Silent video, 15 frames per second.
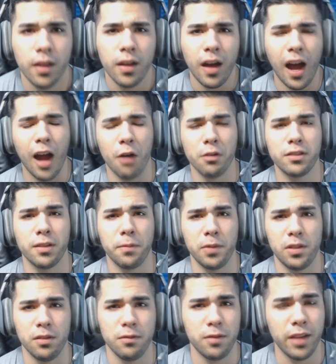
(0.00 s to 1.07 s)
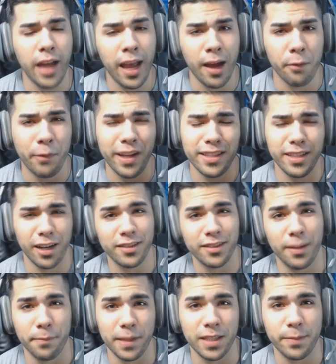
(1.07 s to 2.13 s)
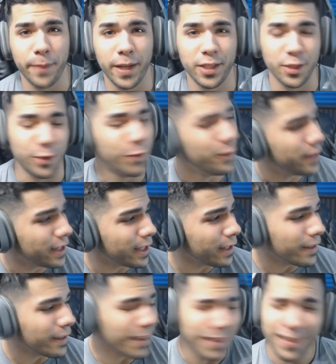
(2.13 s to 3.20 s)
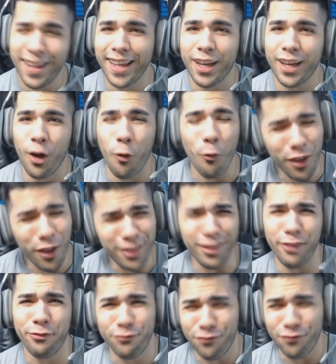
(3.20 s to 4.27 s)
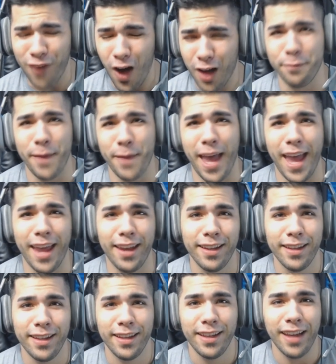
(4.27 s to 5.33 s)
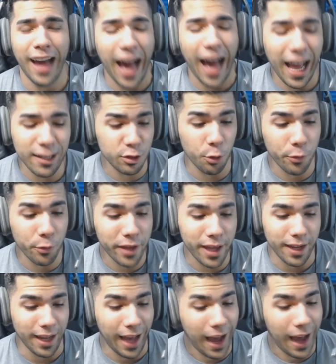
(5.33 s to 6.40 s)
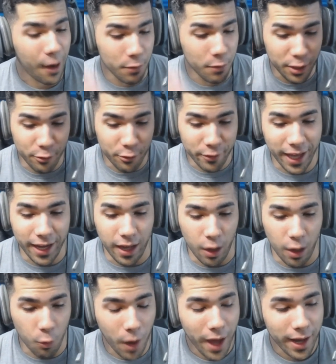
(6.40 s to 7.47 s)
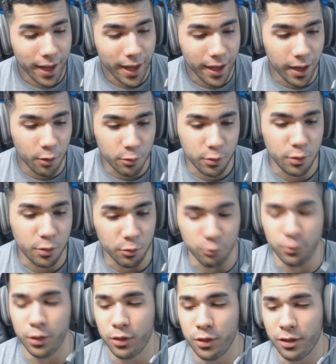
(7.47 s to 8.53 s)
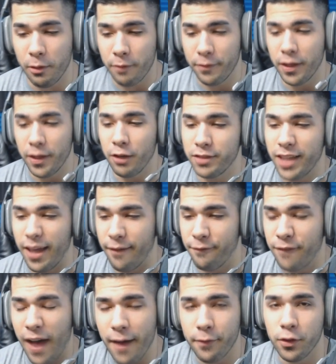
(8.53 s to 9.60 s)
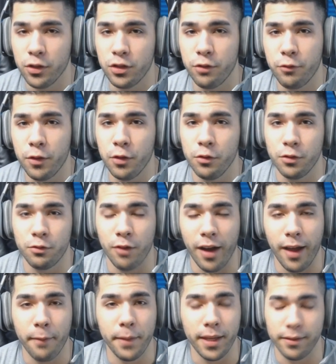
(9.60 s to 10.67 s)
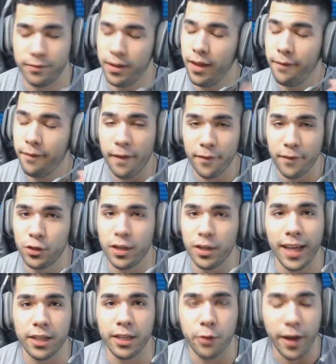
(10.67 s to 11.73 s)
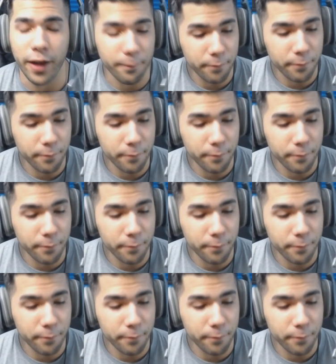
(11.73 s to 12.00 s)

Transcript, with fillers: Alright, what's up YouTube? Today I'm ranting on something special. Like, what the fuck, man? I just don't get it. I really don't get it. Why the hell do, do some of my videos get five hundred views, right? I mean, five hundred likes, right?